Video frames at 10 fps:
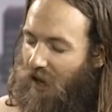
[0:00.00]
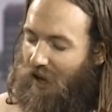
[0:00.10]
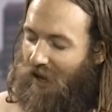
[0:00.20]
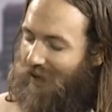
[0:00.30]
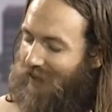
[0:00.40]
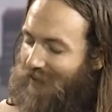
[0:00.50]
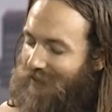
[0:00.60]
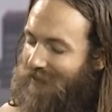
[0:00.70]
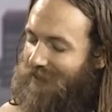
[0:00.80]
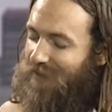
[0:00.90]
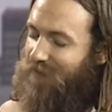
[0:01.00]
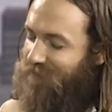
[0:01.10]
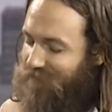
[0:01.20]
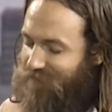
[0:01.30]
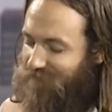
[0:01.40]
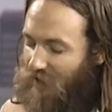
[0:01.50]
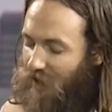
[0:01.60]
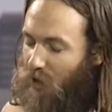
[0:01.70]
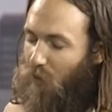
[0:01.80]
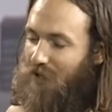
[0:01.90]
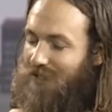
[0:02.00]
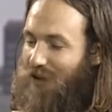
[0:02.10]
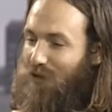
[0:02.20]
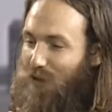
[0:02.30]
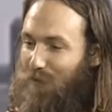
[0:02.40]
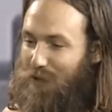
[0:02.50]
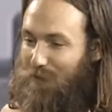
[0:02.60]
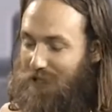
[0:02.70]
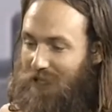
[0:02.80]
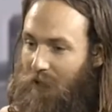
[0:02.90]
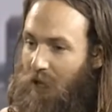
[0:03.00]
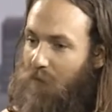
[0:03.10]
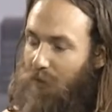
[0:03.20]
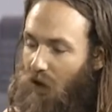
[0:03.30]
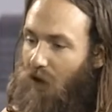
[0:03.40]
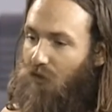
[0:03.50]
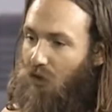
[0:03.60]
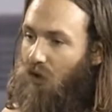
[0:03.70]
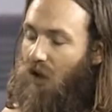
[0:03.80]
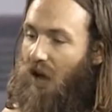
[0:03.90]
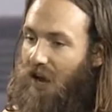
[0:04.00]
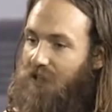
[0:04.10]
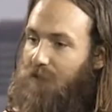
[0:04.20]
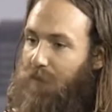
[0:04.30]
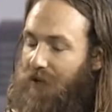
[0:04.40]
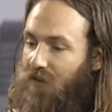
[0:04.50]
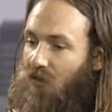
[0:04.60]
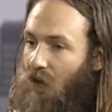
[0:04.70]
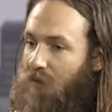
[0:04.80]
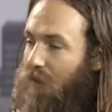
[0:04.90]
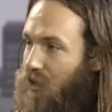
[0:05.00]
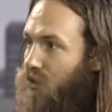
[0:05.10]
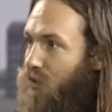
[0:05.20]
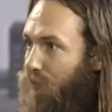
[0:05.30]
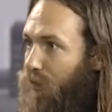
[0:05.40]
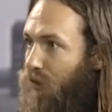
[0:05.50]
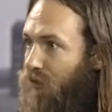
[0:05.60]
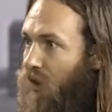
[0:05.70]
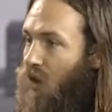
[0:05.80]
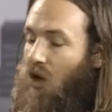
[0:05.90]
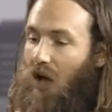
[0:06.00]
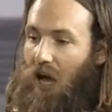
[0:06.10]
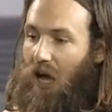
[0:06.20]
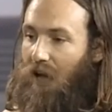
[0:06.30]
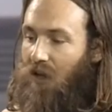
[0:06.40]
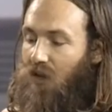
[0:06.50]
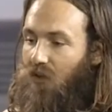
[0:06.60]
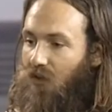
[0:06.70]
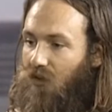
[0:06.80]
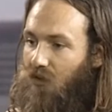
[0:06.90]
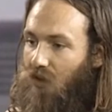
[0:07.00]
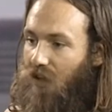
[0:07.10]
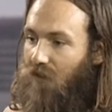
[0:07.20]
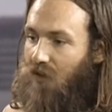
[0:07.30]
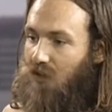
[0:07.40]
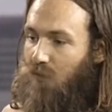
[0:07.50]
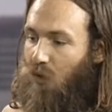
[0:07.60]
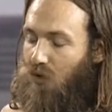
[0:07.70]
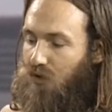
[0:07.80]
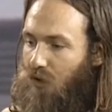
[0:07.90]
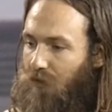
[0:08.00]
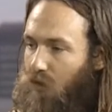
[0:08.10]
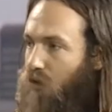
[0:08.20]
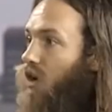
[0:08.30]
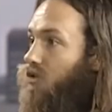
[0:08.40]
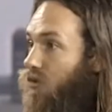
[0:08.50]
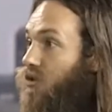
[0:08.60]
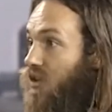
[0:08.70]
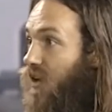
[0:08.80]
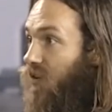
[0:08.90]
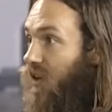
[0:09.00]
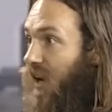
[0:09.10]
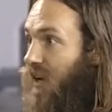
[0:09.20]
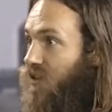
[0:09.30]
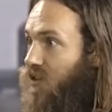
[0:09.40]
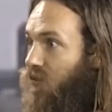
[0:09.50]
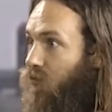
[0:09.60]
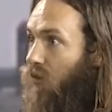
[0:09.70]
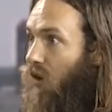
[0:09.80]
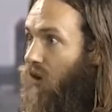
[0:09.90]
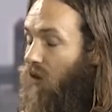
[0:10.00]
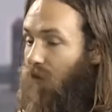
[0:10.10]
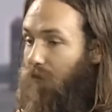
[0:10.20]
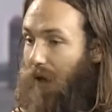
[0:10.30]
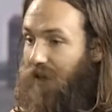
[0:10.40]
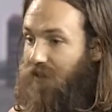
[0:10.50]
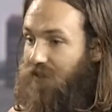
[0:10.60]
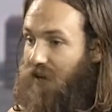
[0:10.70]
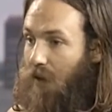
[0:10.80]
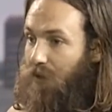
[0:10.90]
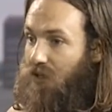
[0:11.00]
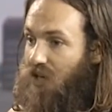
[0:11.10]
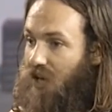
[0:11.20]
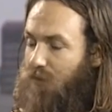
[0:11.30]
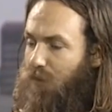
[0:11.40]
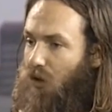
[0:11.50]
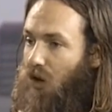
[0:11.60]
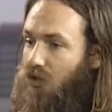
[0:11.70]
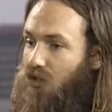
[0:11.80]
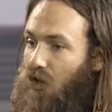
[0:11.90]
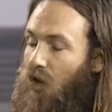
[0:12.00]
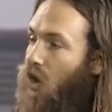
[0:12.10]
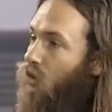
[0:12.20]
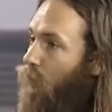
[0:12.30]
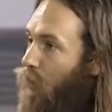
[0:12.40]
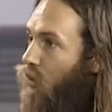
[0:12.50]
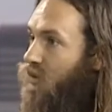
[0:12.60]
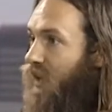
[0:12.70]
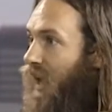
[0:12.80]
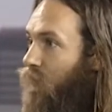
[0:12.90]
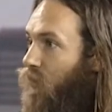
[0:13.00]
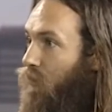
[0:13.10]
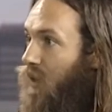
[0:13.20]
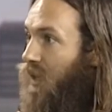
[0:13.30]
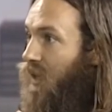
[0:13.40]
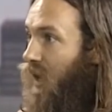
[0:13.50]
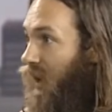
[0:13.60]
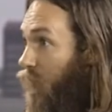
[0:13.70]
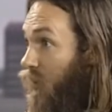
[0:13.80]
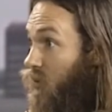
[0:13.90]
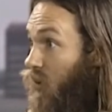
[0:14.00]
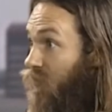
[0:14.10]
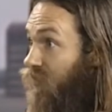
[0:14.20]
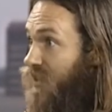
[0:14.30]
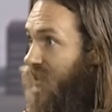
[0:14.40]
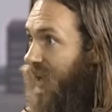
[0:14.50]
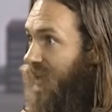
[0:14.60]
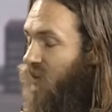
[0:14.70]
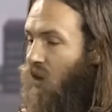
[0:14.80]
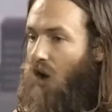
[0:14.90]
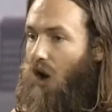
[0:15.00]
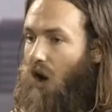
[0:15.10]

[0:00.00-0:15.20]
I don't want to sound too pessimistic, but overall I expect not much to improve. To give a small sort of grassroots level analysis of bad things that happened in Johannesburg last year, reports came to me and I went to go investigate